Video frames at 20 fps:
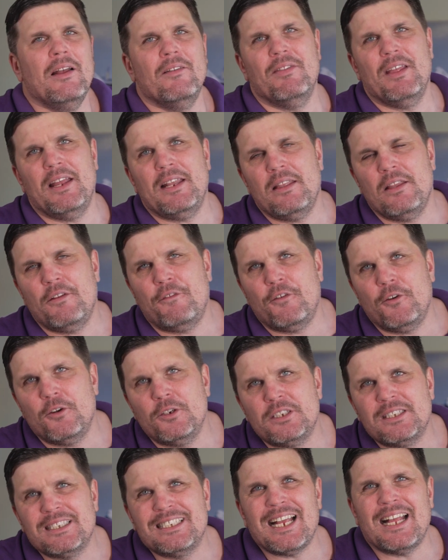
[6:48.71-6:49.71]
Then the
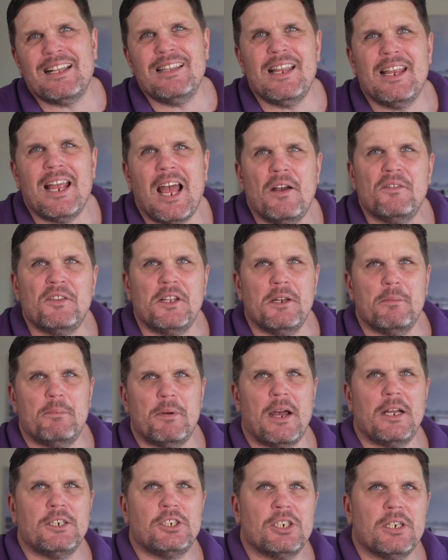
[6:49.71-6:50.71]
first Sunday after
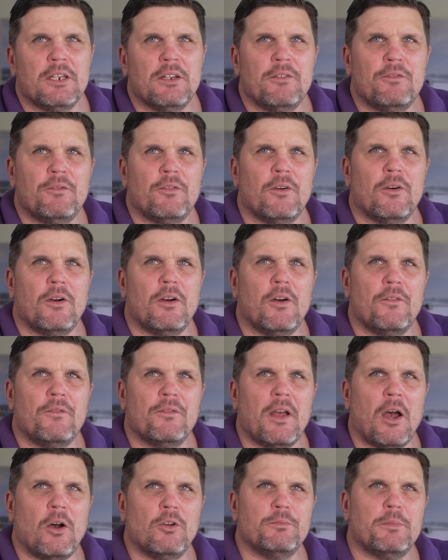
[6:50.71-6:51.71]
departure of
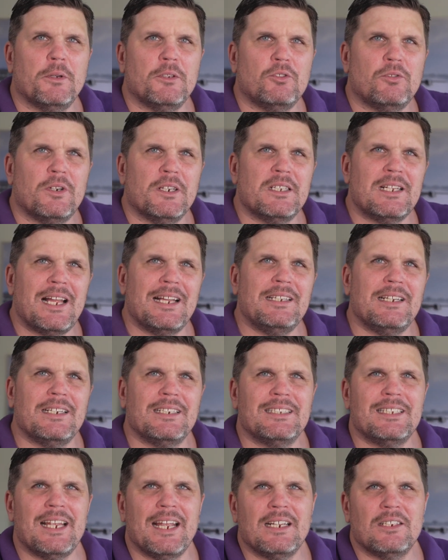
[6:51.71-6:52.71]
the outbound transatlantic
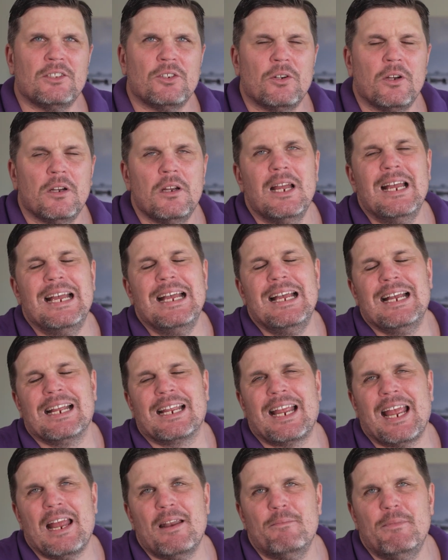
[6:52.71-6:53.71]
sector
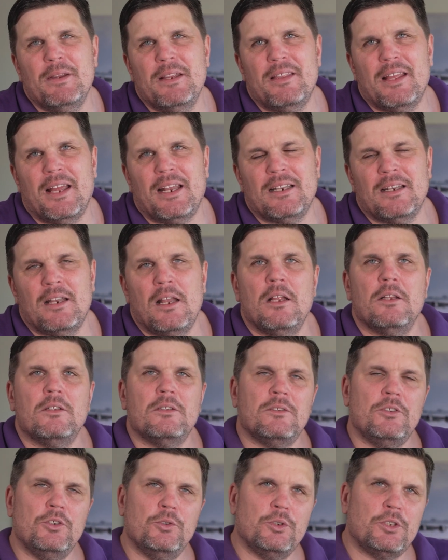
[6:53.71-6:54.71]
can be then
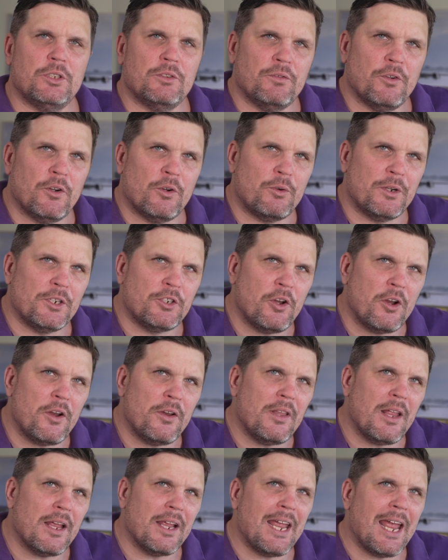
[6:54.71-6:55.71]
used for
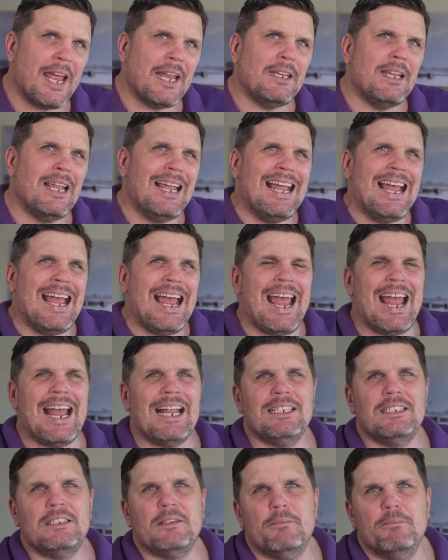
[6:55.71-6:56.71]
return again.
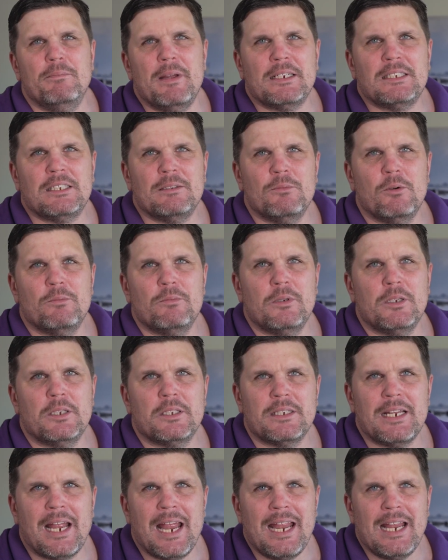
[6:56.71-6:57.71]
And maximum
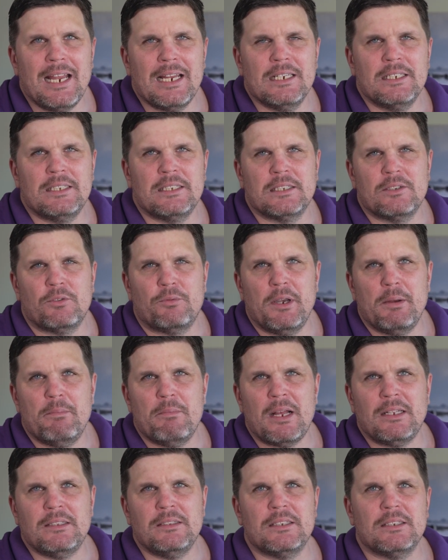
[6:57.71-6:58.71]
stay is 3
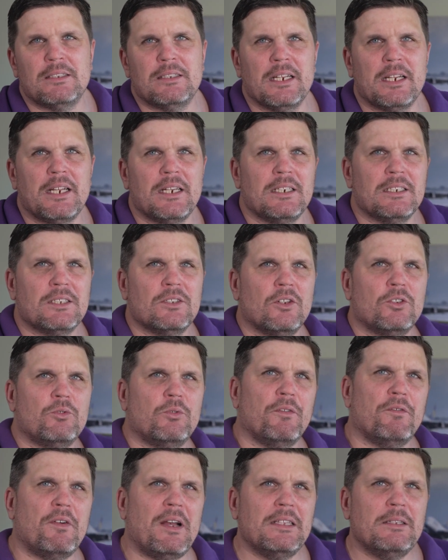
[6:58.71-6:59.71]
months. Ticket is not
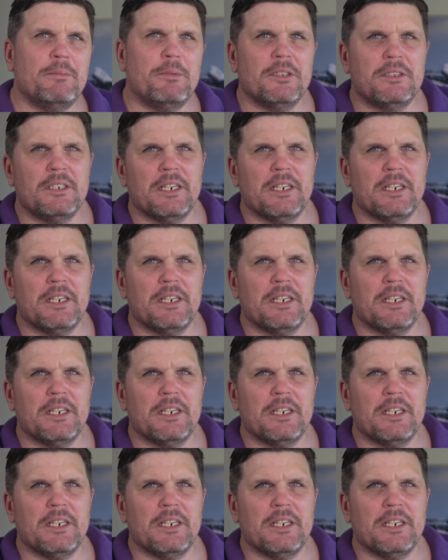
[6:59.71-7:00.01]
refundable.